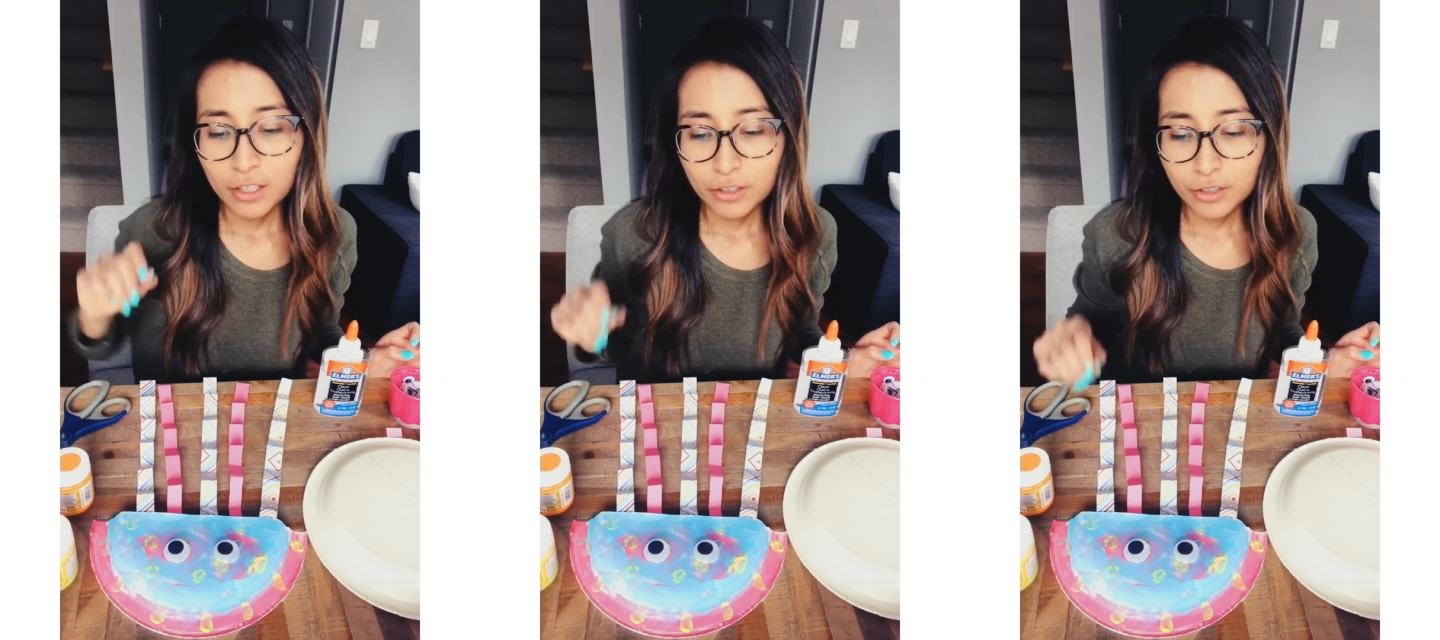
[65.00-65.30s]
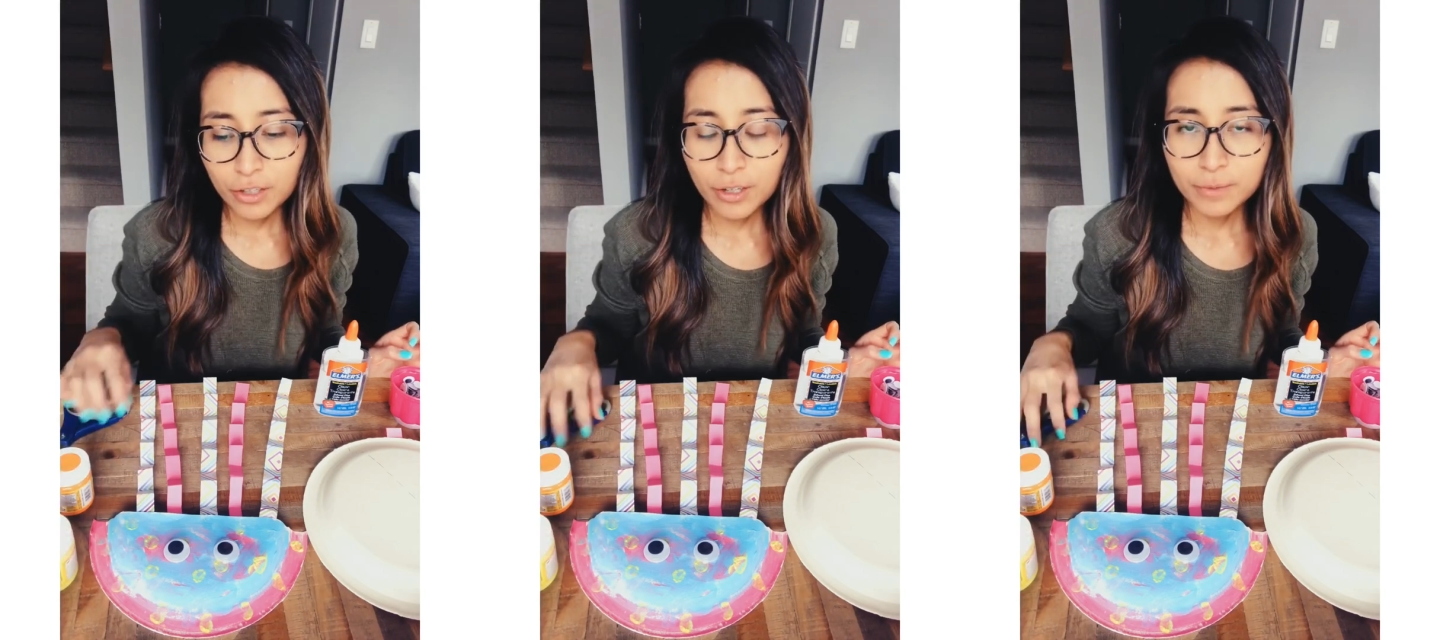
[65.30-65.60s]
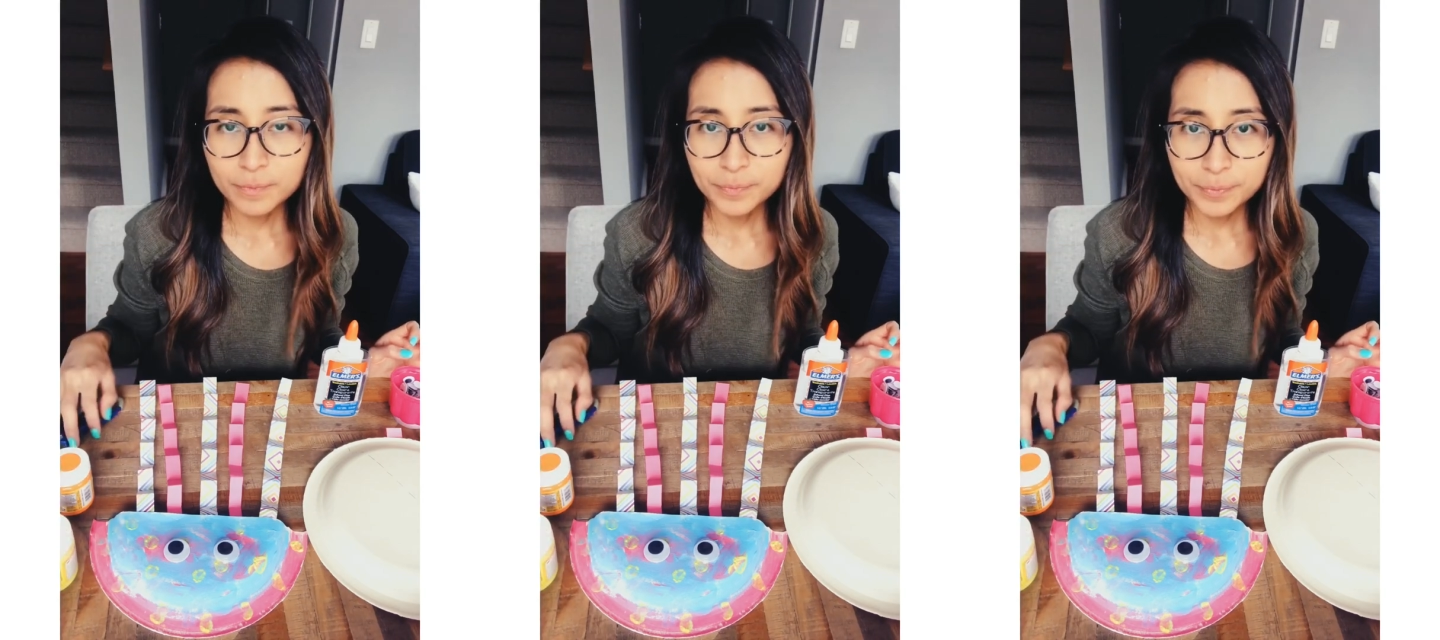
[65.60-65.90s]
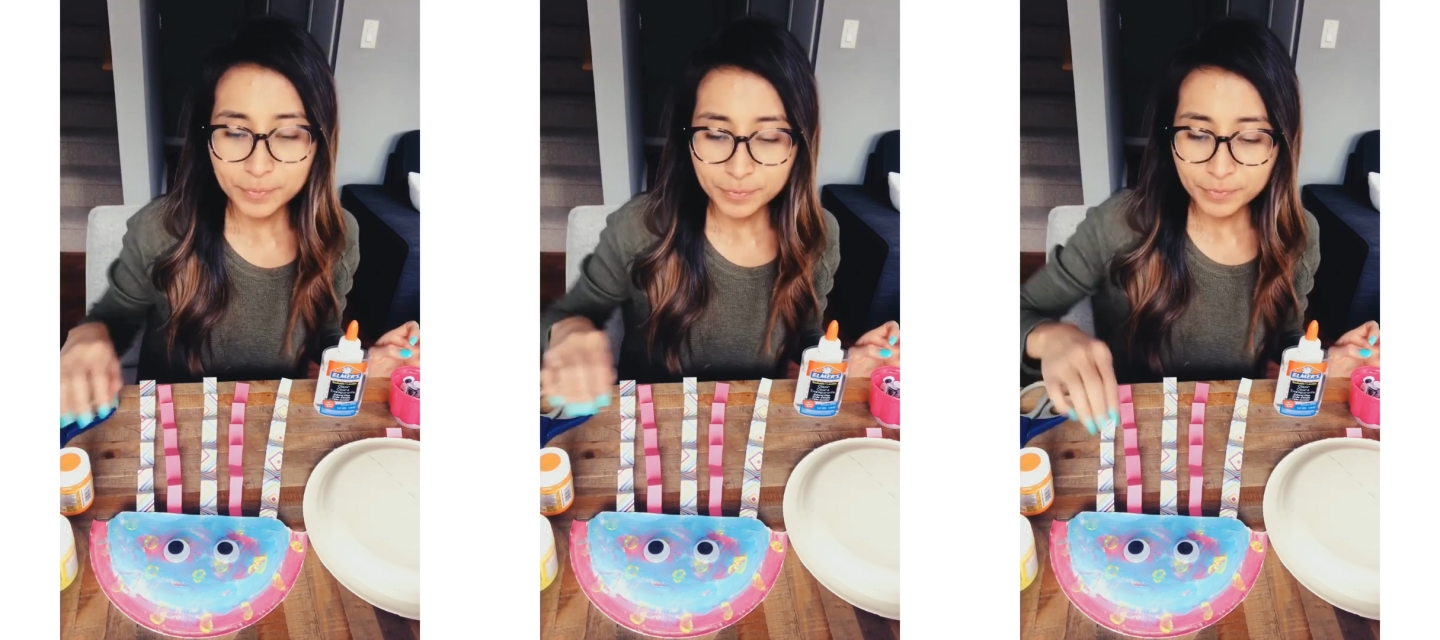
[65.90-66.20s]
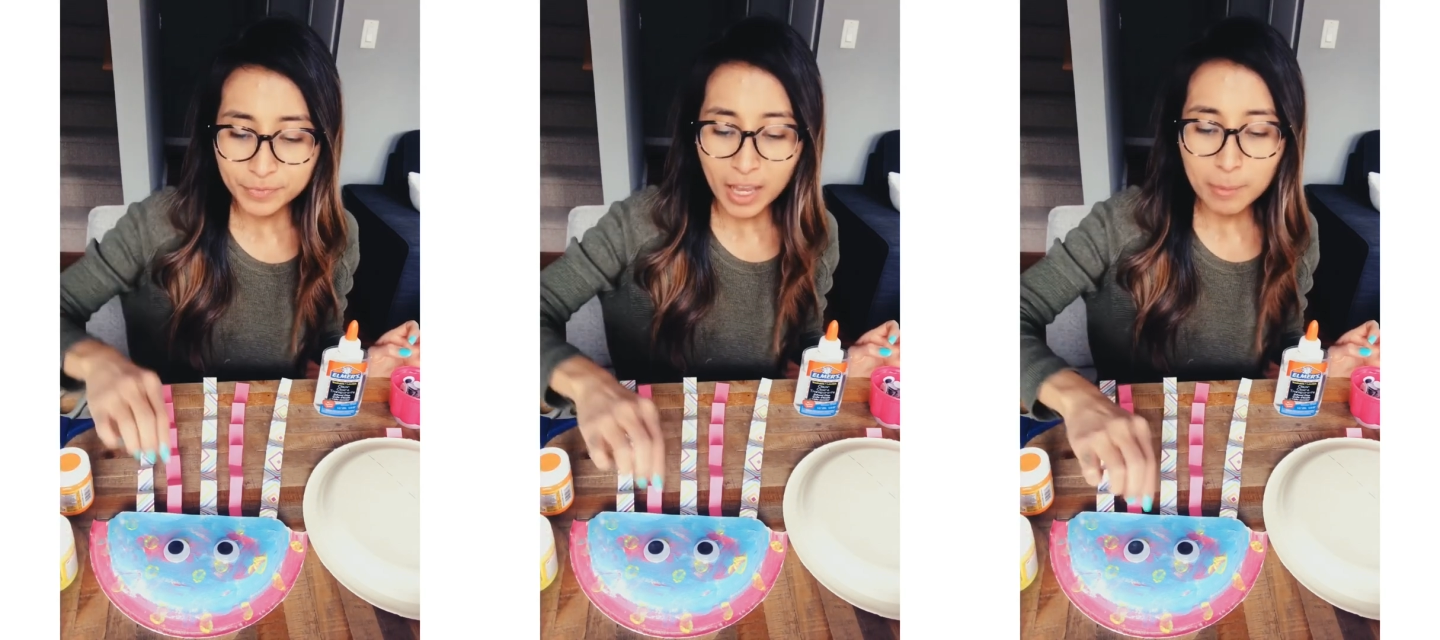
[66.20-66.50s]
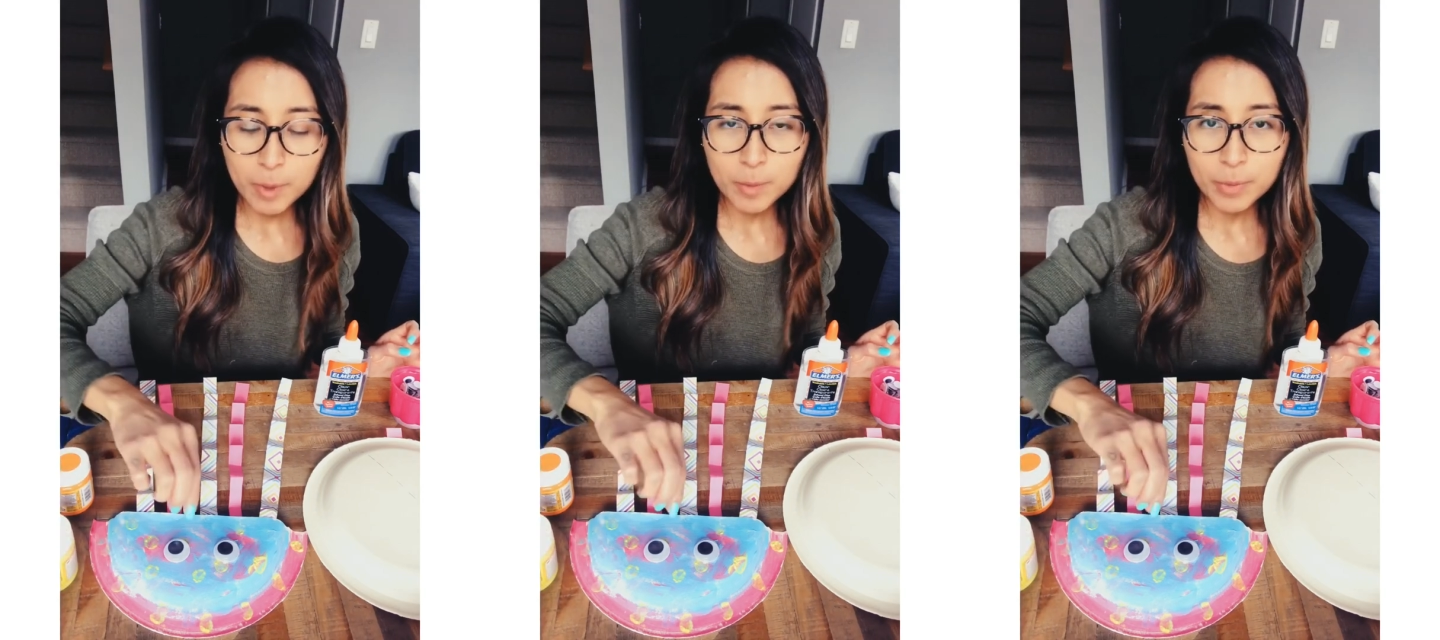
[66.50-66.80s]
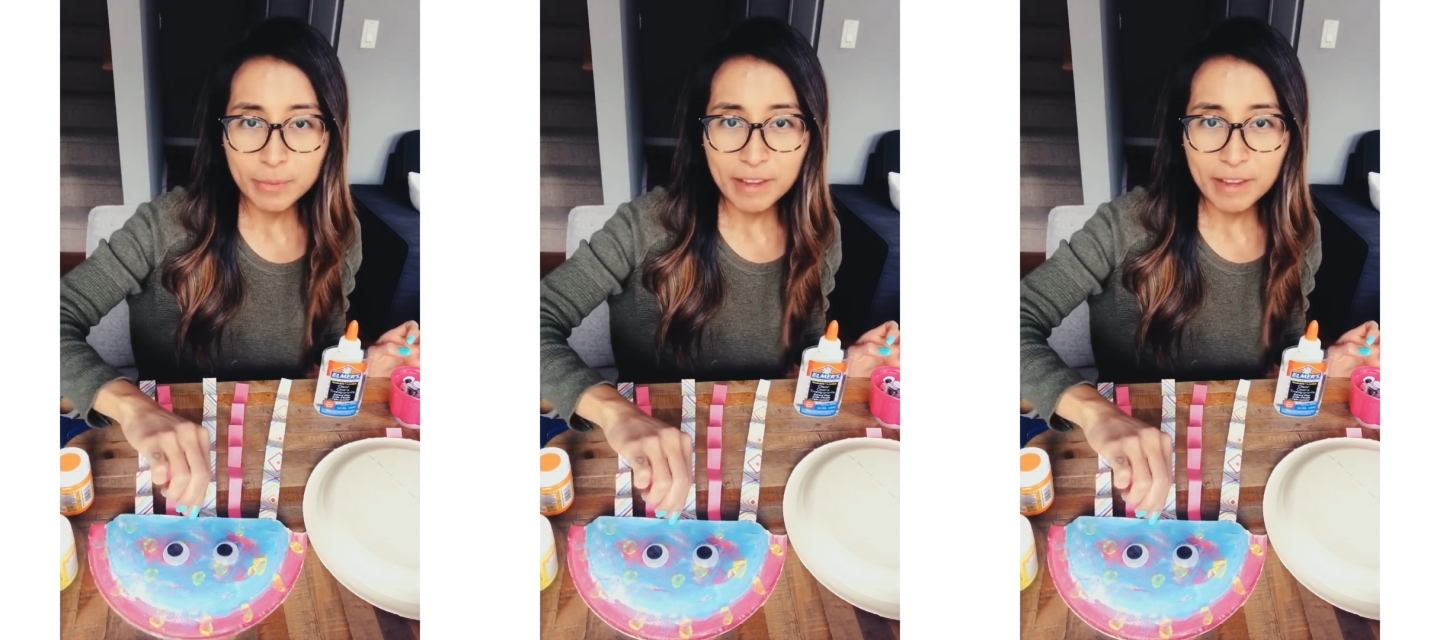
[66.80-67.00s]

So I'm going to put my